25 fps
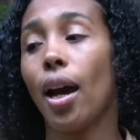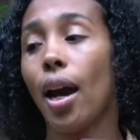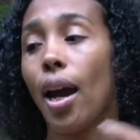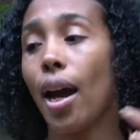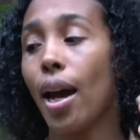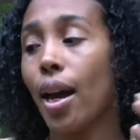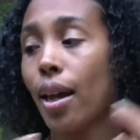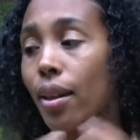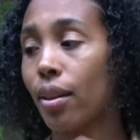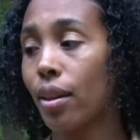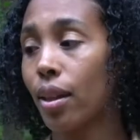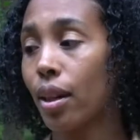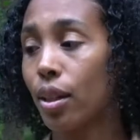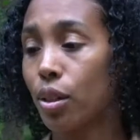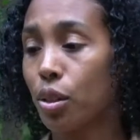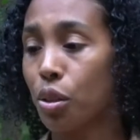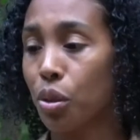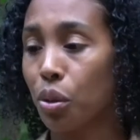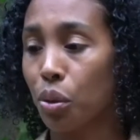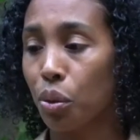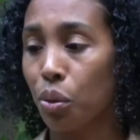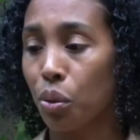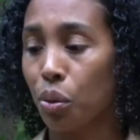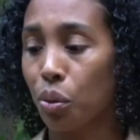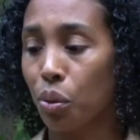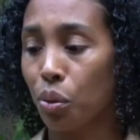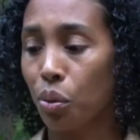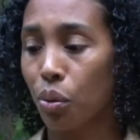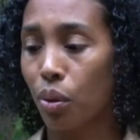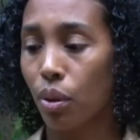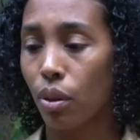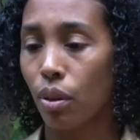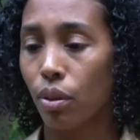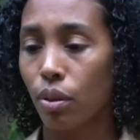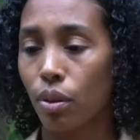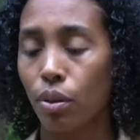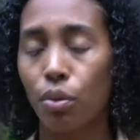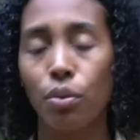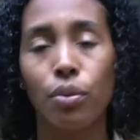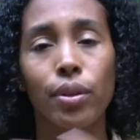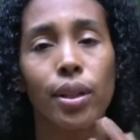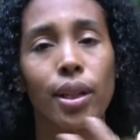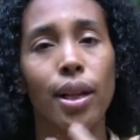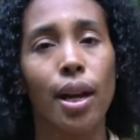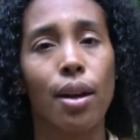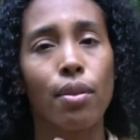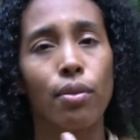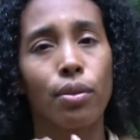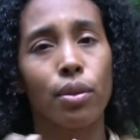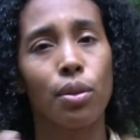and that you really
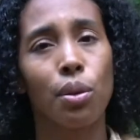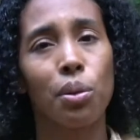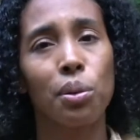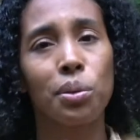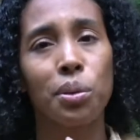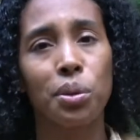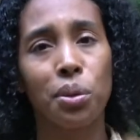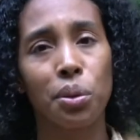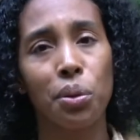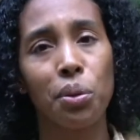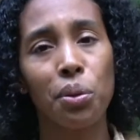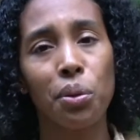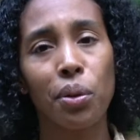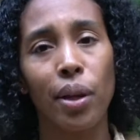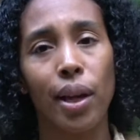have an old soul,